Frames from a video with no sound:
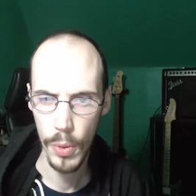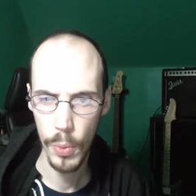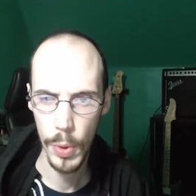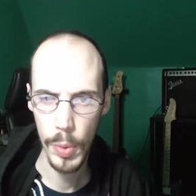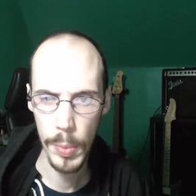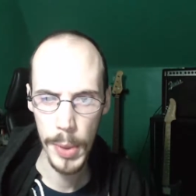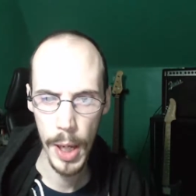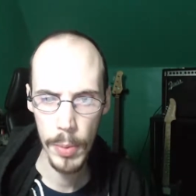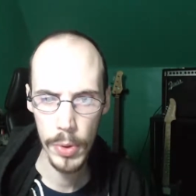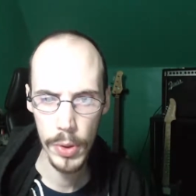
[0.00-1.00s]
We would be
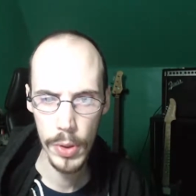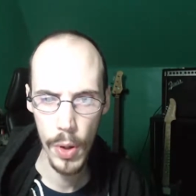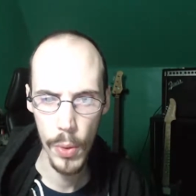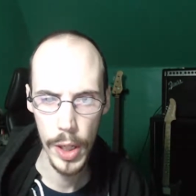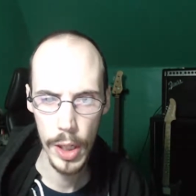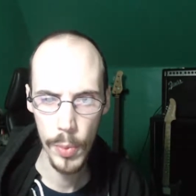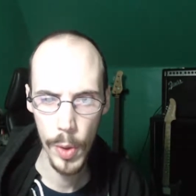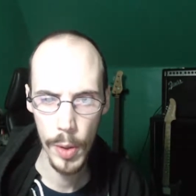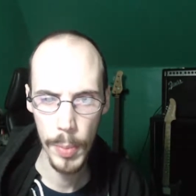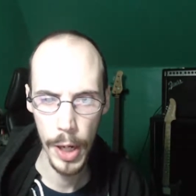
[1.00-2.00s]
able to go
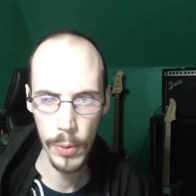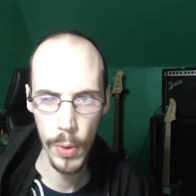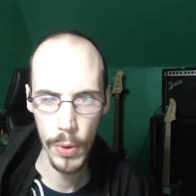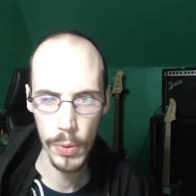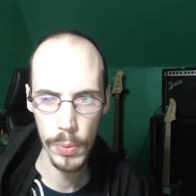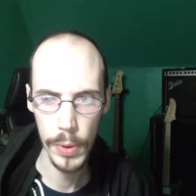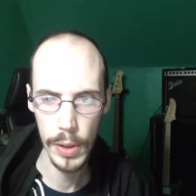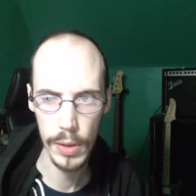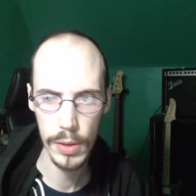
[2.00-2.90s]
anywhere by crawling through it.